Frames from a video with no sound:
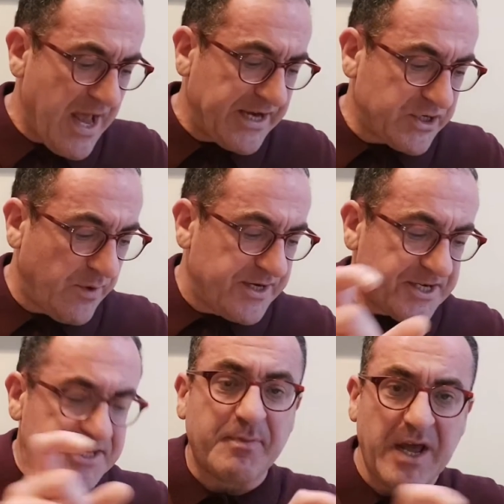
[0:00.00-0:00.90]
She wanted
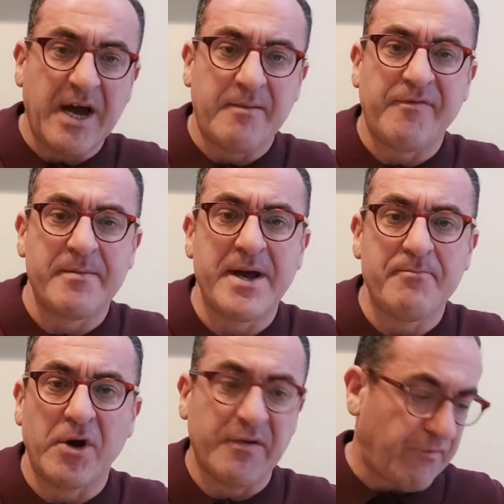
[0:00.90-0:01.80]
to split up from her
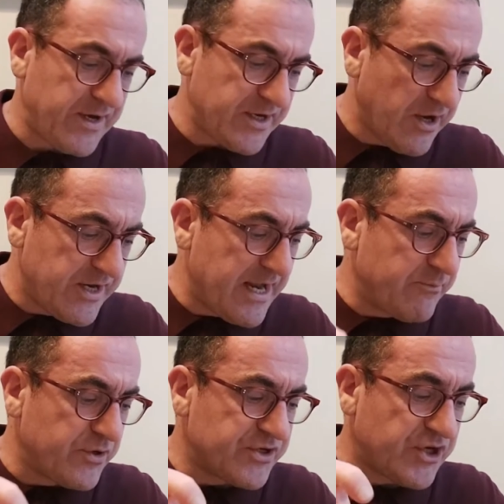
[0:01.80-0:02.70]
boyfriend. Her
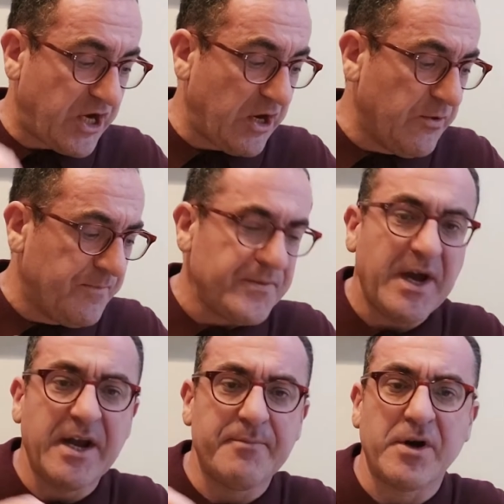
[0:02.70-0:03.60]
name was Hughes,
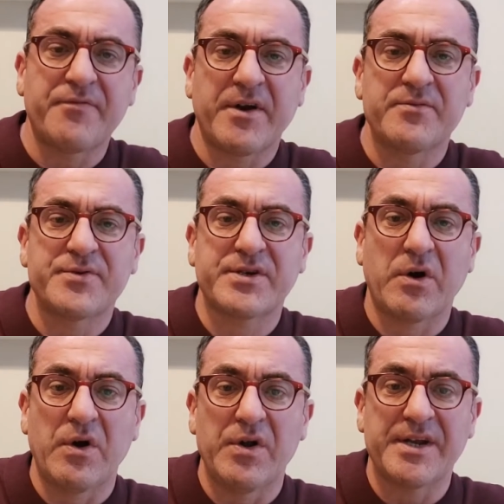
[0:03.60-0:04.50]
and her boyfriend was
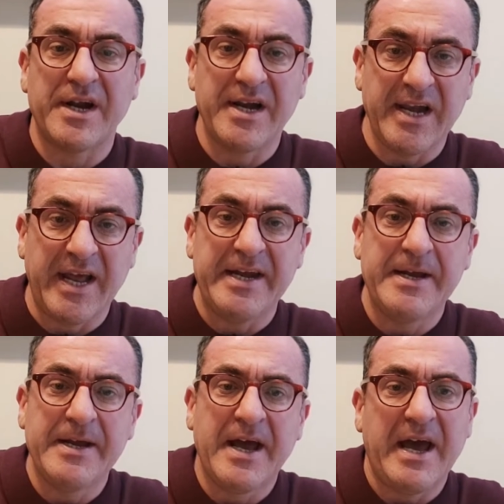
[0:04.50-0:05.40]
called Lin.
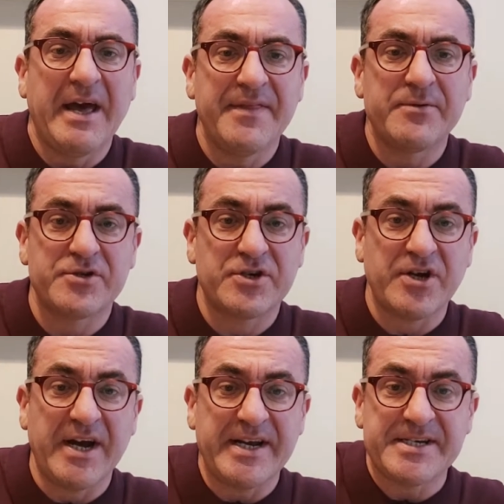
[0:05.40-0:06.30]
And there was a
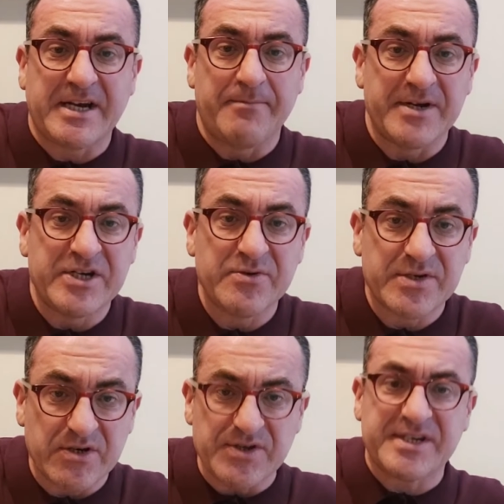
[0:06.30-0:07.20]
Chinese couple, and she
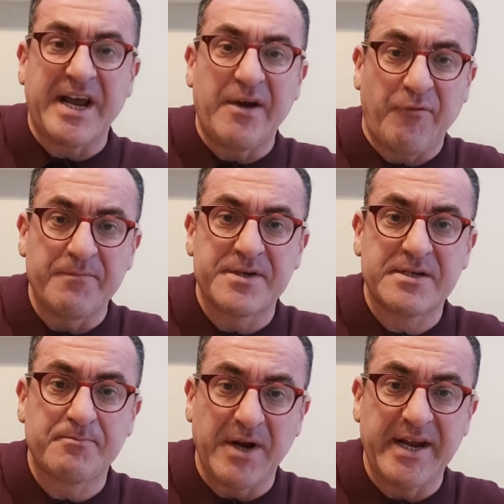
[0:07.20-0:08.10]
was so scared from
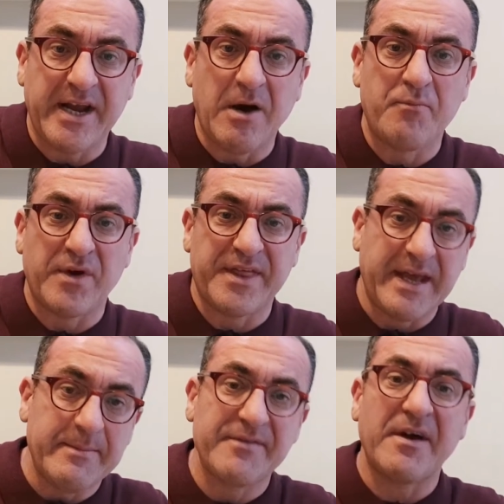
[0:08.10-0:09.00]
splitting up with
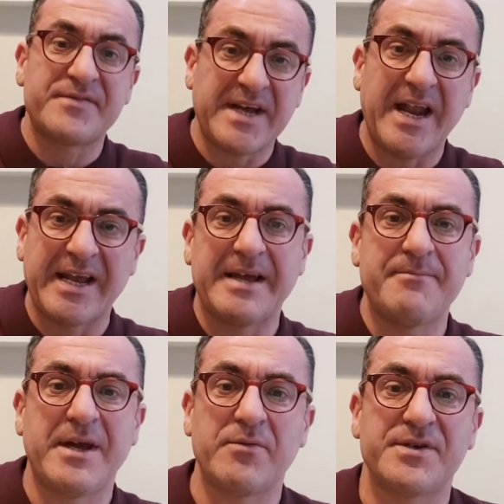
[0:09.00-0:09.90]
him, of telling
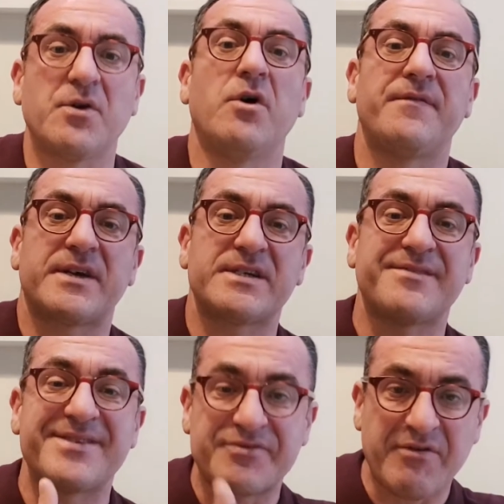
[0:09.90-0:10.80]
him he was over because
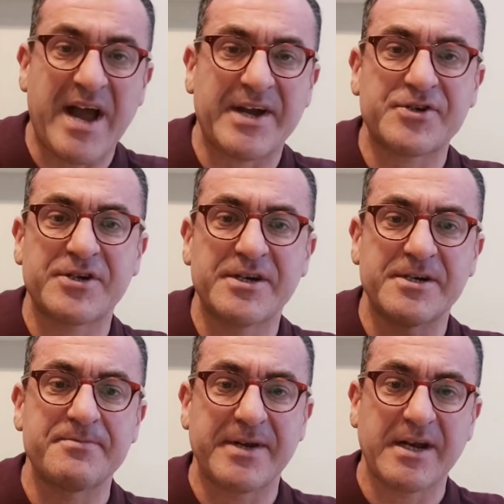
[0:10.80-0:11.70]
of his reaction
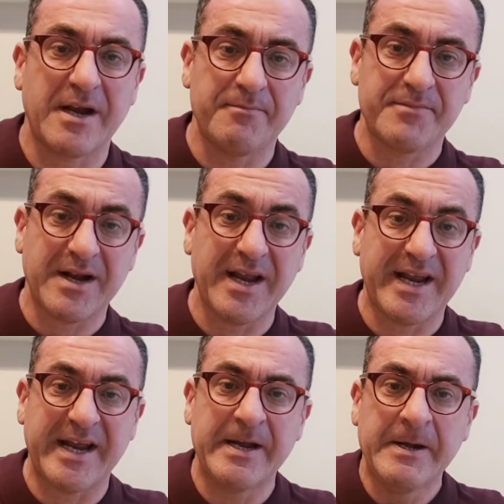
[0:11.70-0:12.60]
and to be
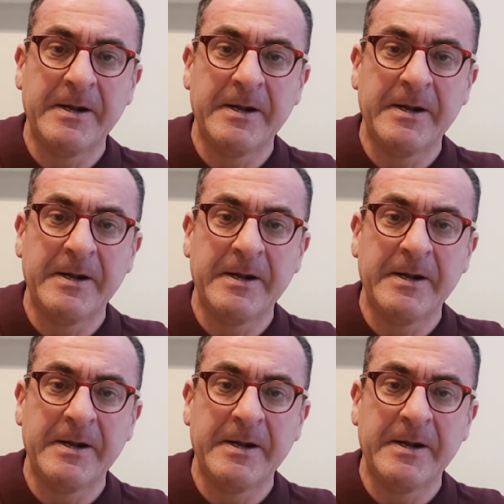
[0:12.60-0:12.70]
clingy,